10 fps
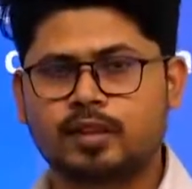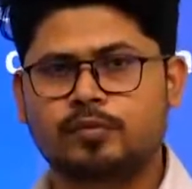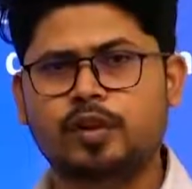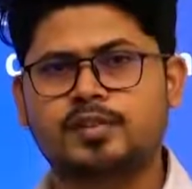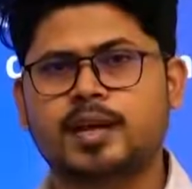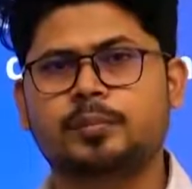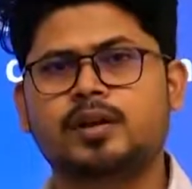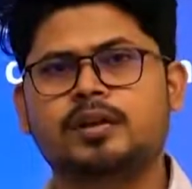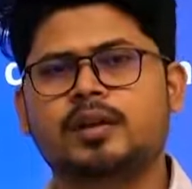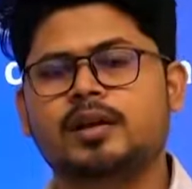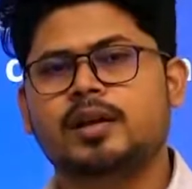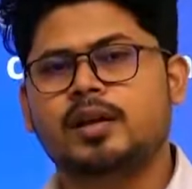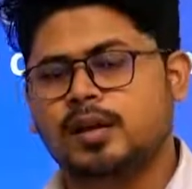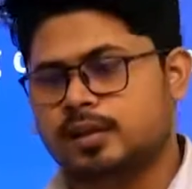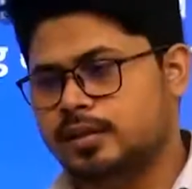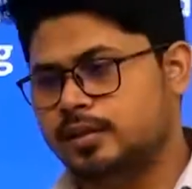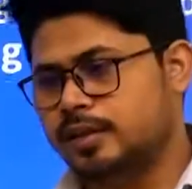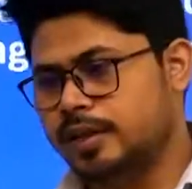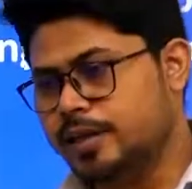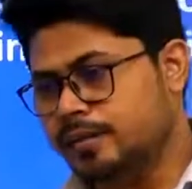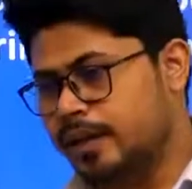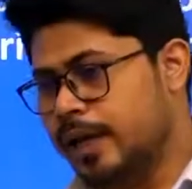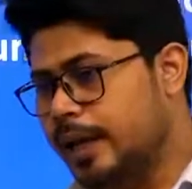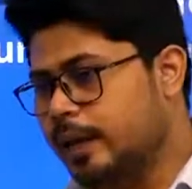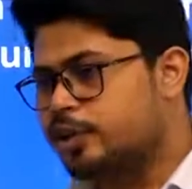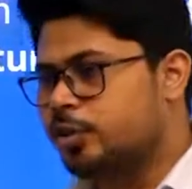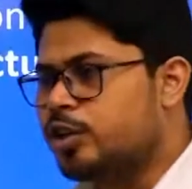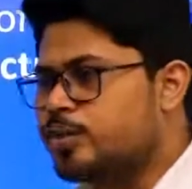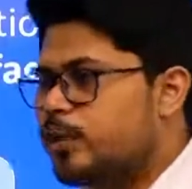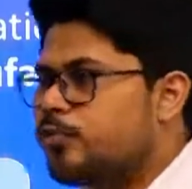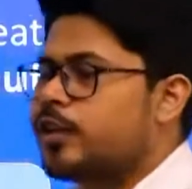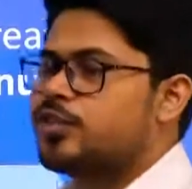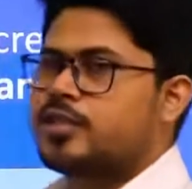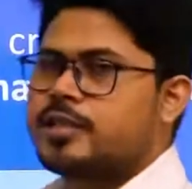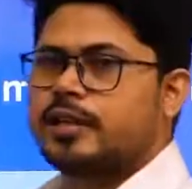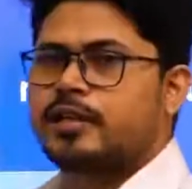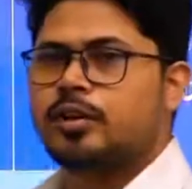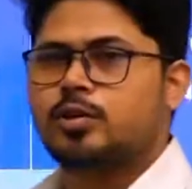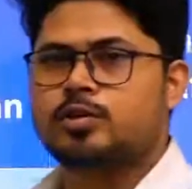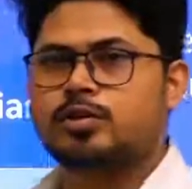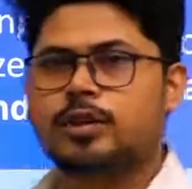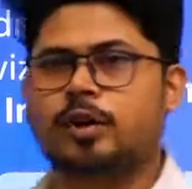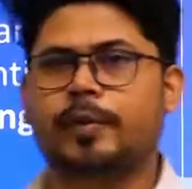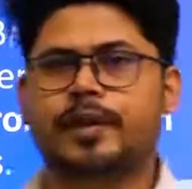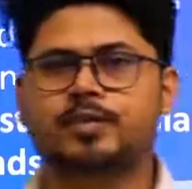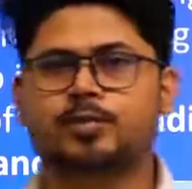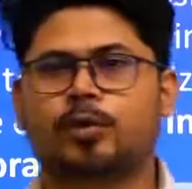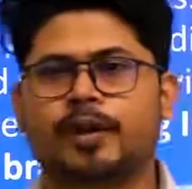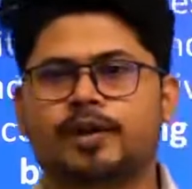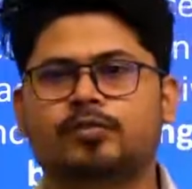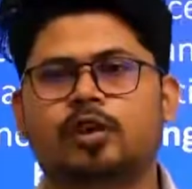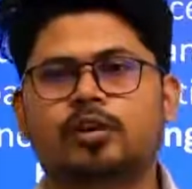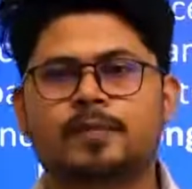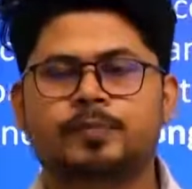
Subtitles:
For example, in electronics manufacturing sector also the government has provided for